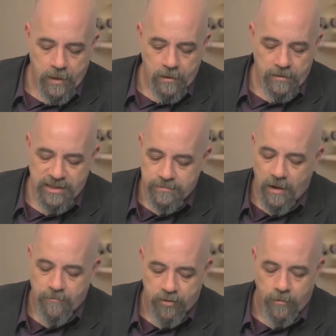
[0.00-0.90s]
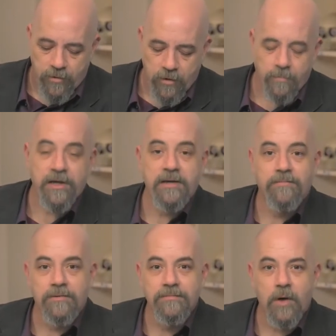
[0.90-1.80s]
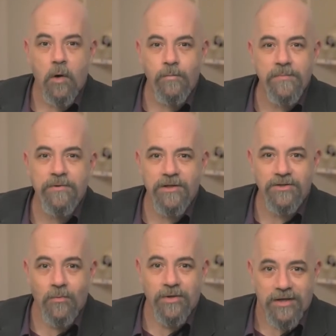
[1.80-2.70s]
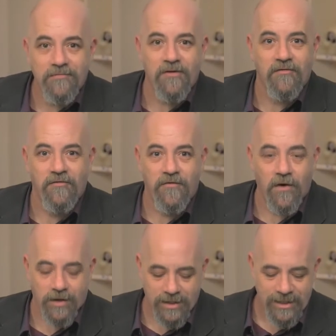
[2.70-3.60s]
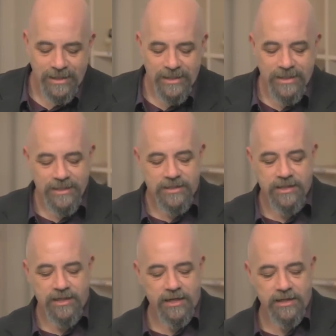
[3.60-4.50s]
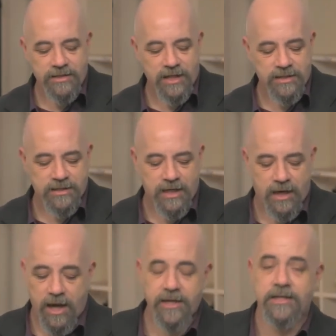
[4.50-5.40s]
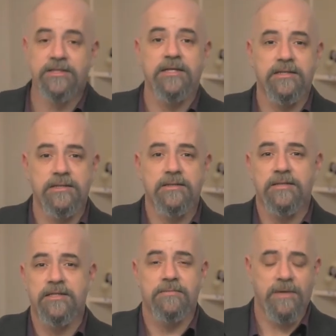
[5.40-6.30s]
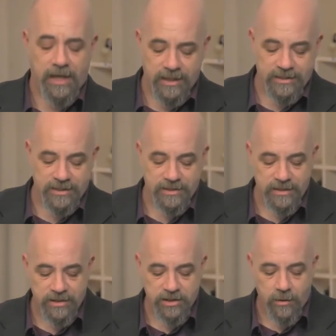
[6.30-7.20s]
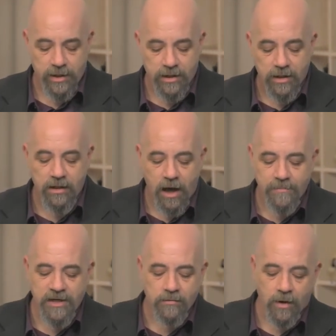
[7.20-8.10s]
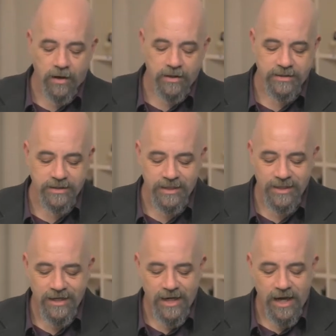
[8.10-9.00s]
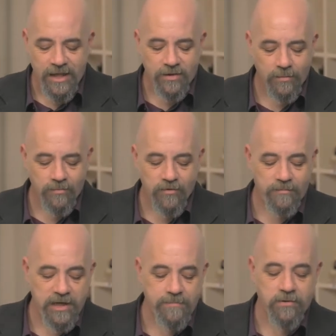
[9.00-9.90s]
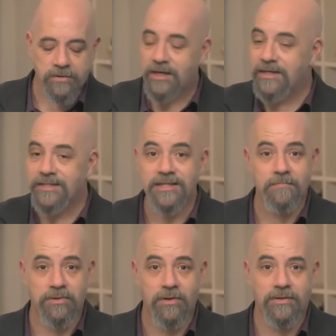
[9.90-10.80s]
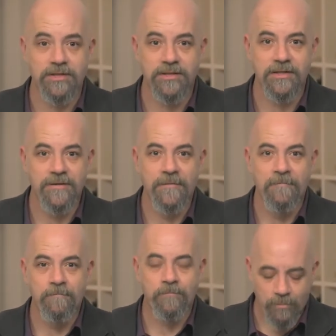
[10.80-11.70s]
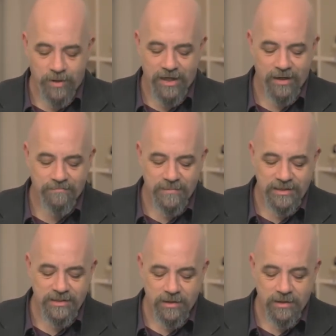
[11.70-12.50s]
is about proper old people. Old people that don't give a fuck. See, the NHS did some analysis and it's showing an alarming rise in the number of people, 90 plus, being admitted to